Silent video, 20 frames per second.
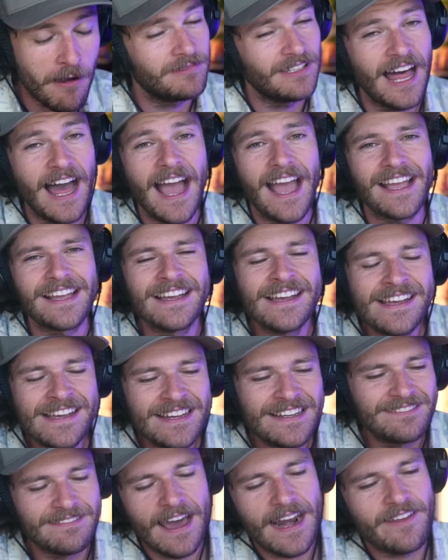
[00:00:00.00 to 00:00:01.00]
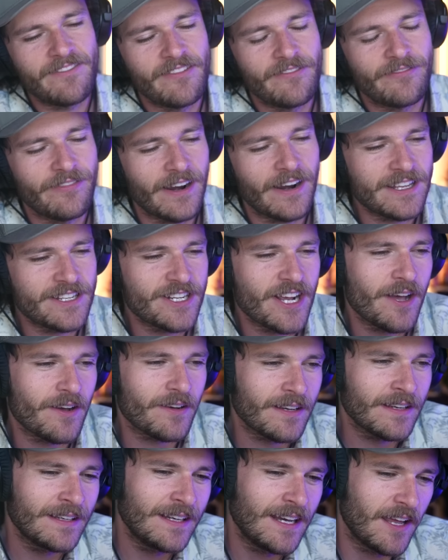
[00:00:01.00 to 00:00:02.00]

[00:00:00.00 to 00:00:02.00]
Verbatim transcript: I'm lying. Not even funny joke,